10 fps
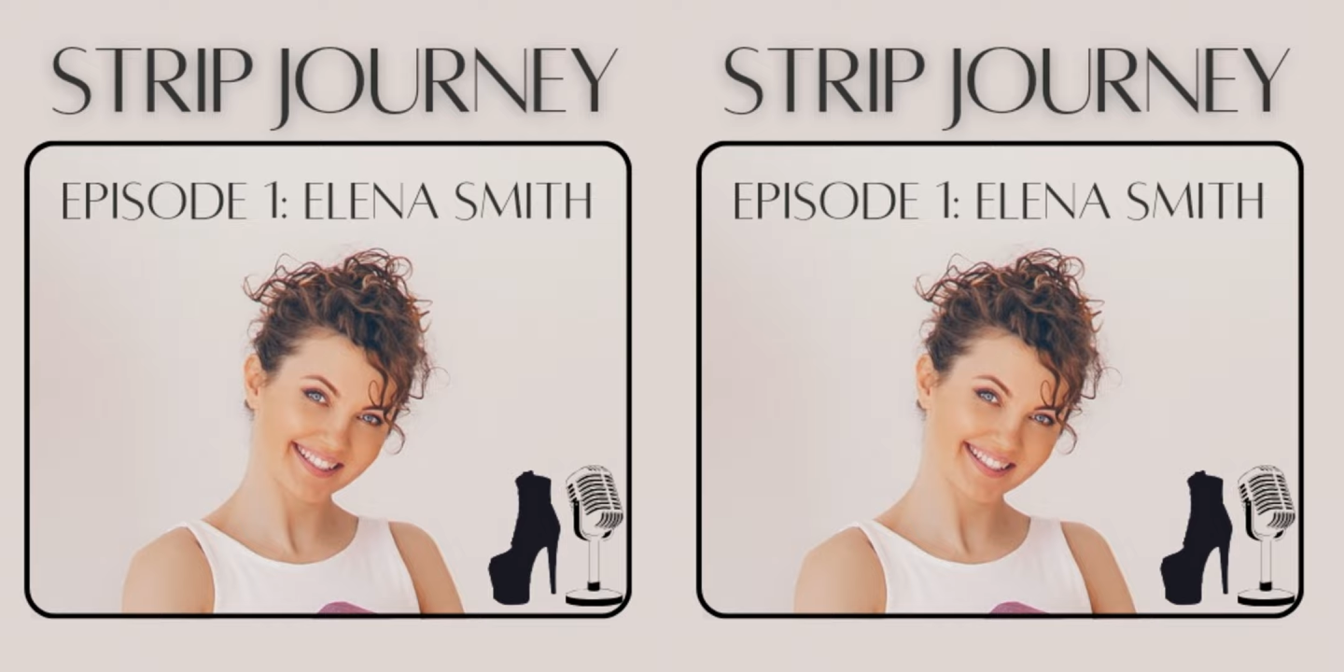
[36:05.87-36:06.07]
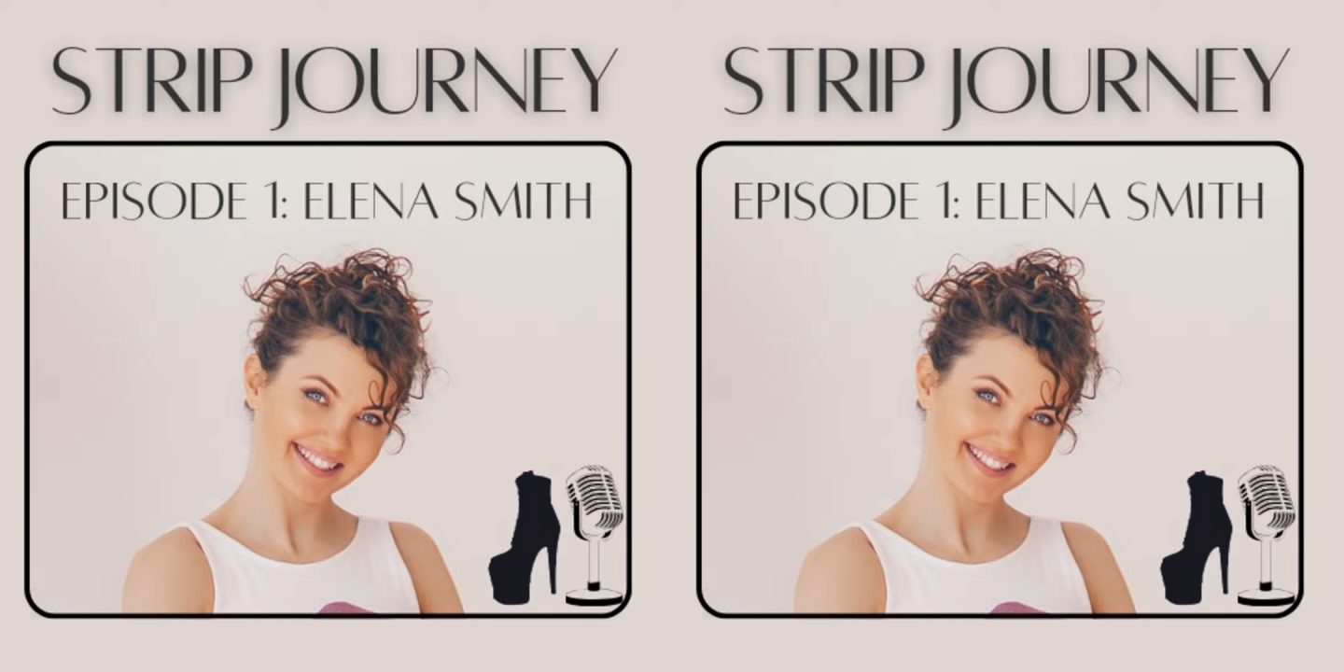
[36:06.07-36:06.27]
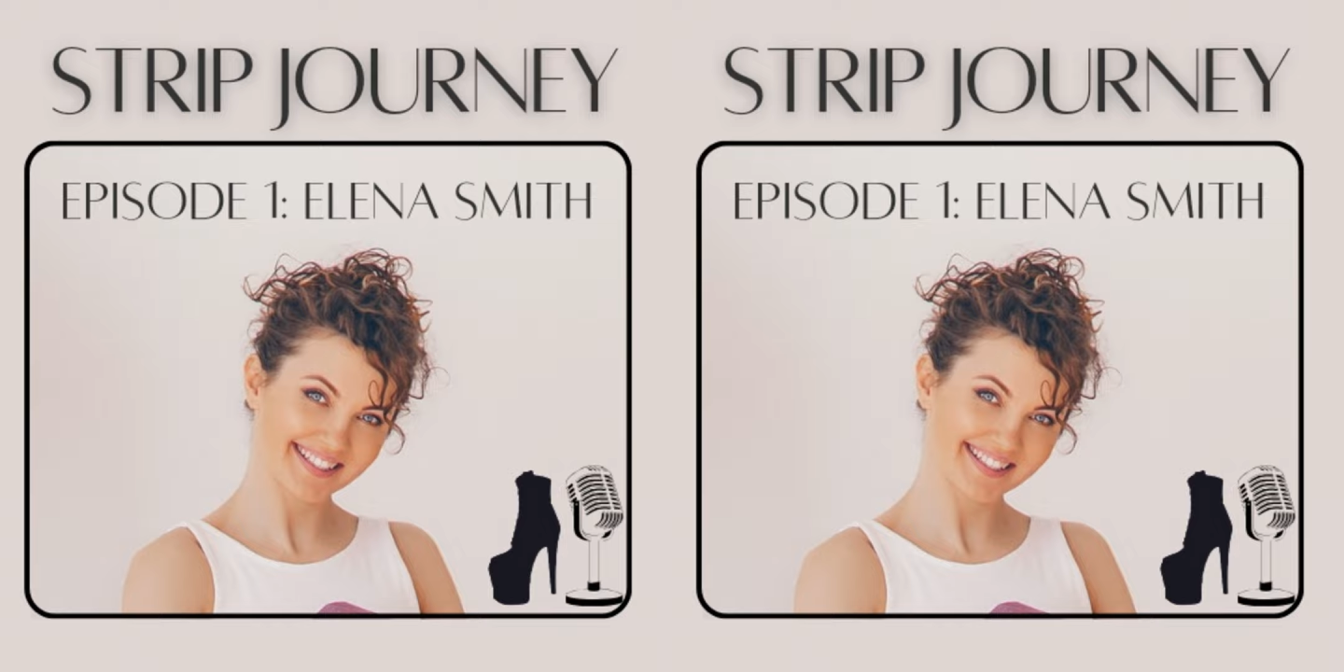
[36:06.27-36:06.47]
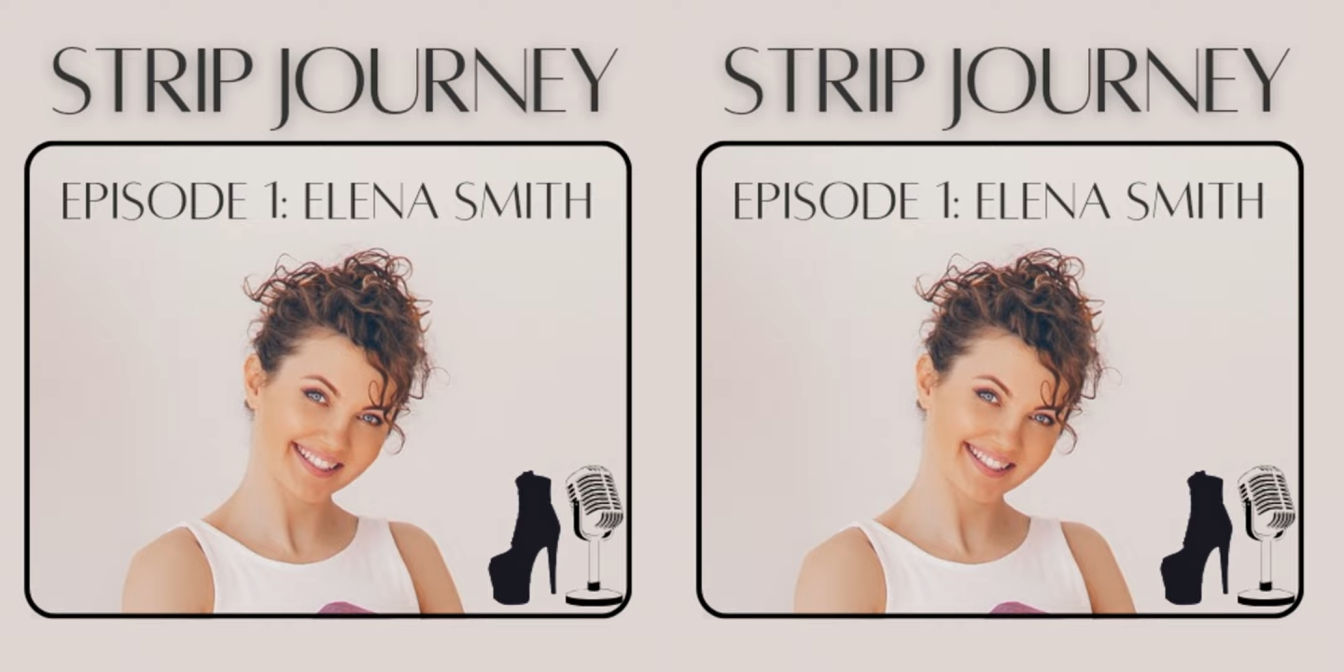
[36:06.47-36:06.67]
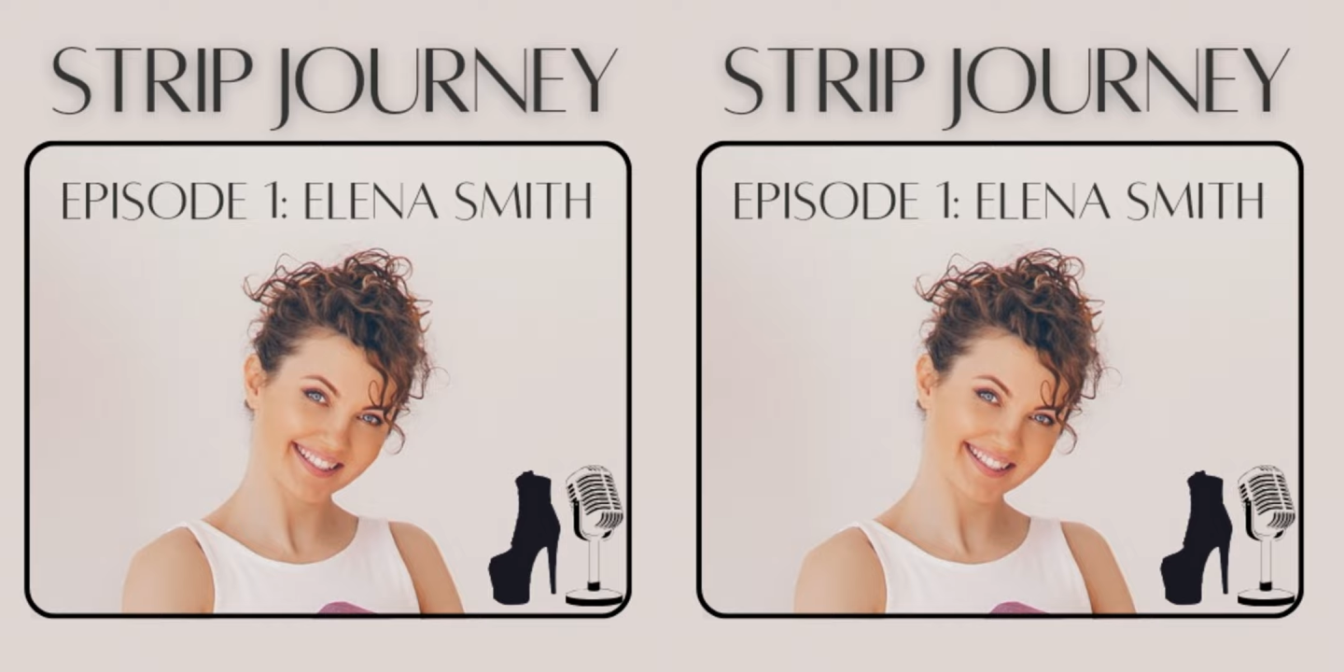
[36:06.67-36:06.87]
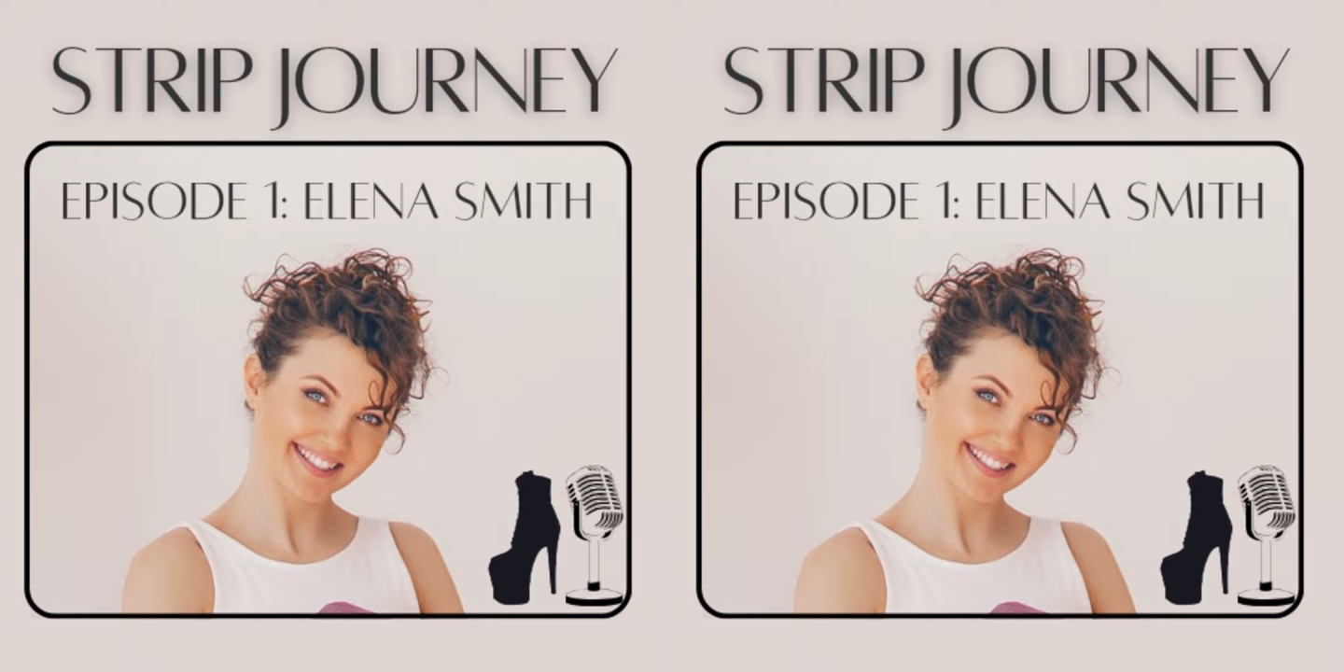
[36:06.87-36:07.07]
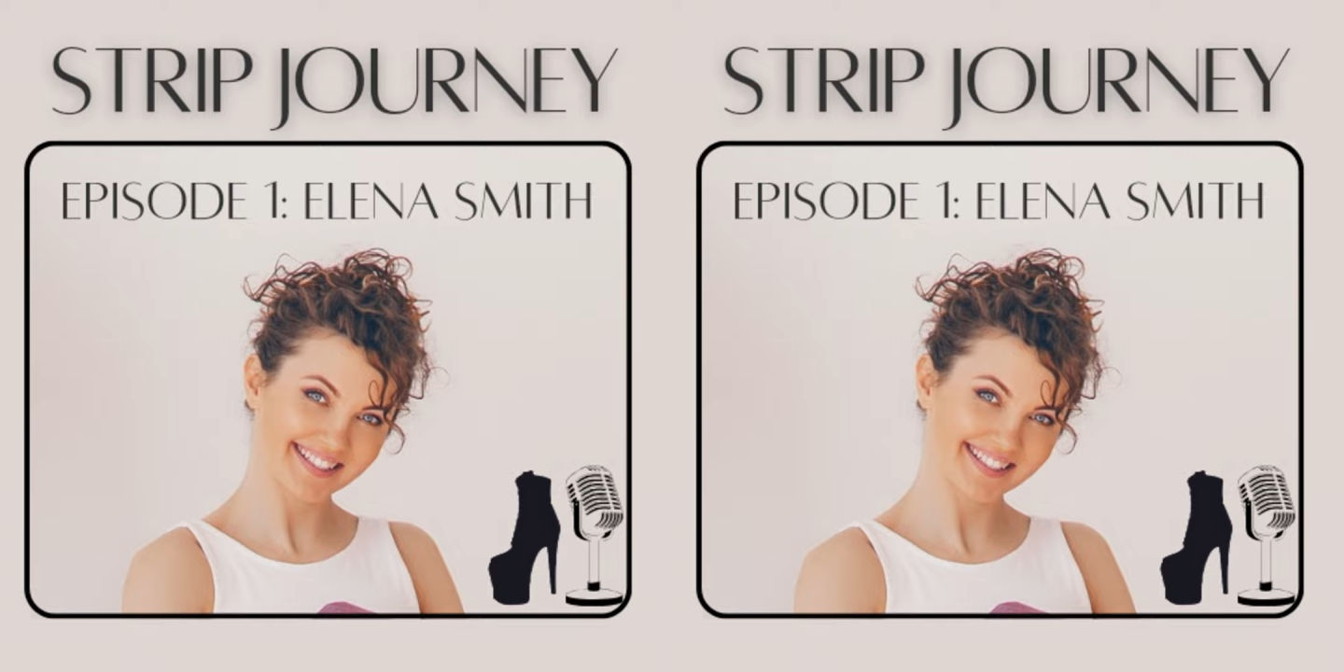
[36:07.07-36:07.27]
have you as a teacher